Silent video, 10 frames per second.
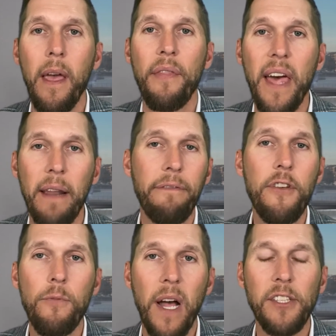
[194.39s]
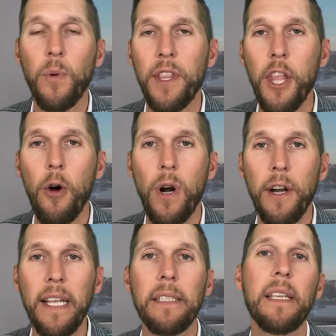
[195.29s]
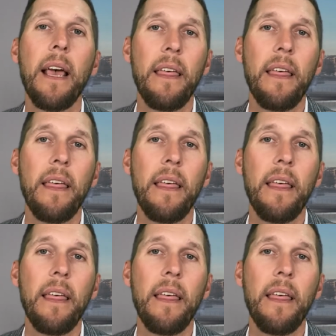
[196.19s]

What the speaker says: then a few months with no earnings,